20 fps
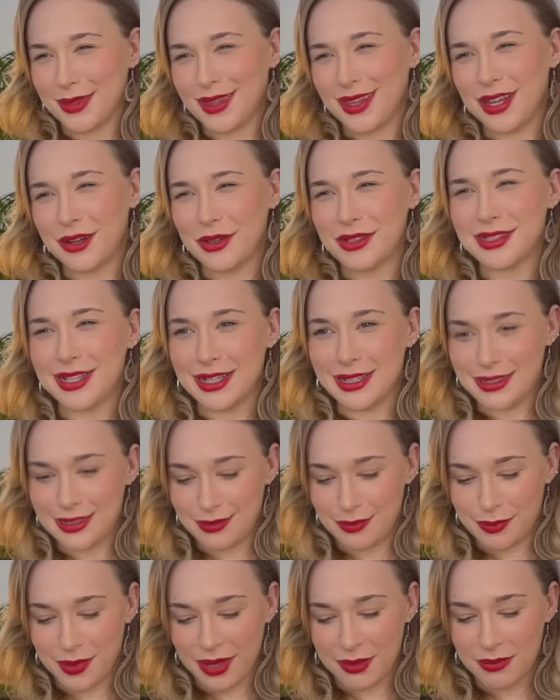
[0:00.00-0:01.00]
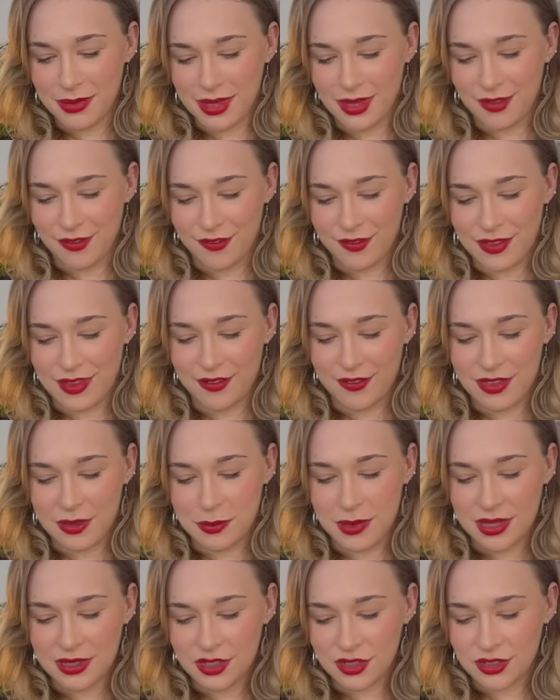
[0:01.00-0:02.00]
irritated by me. If the
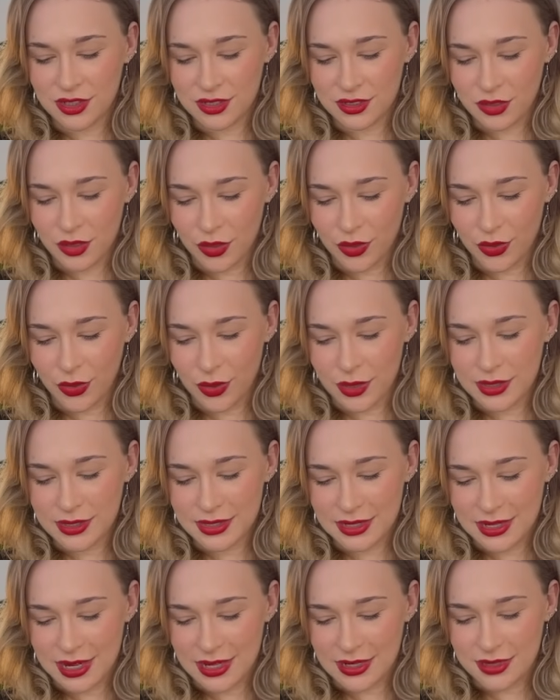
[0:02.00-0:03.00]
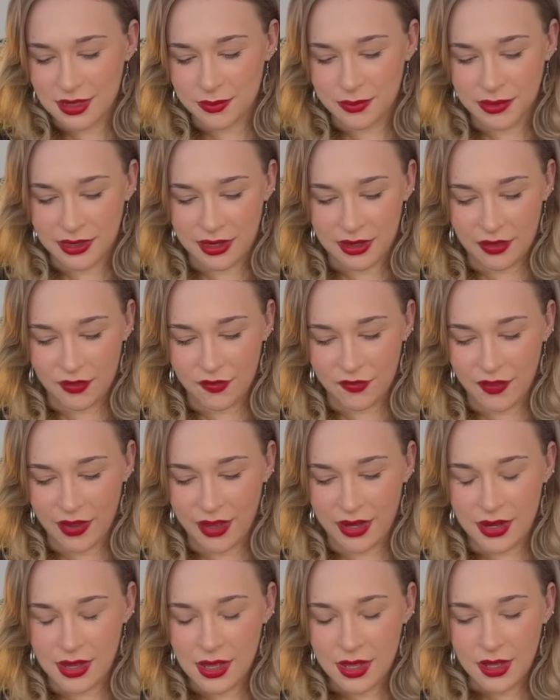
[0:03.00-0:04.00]
message is not yours, then that's completely
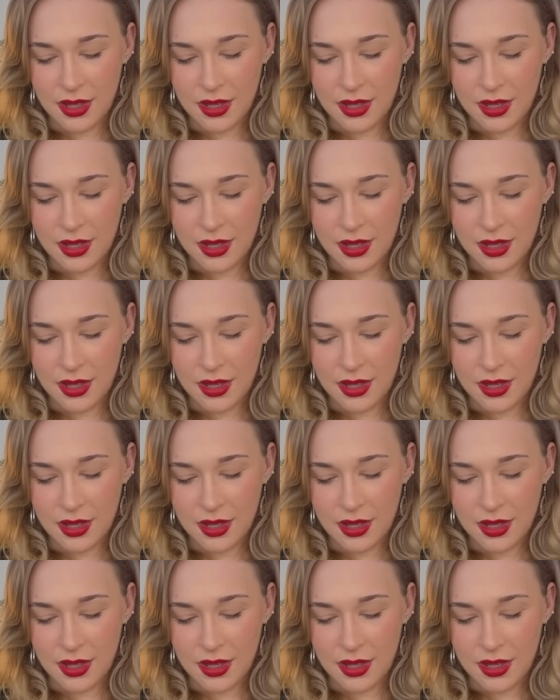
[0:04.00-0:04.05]
fine.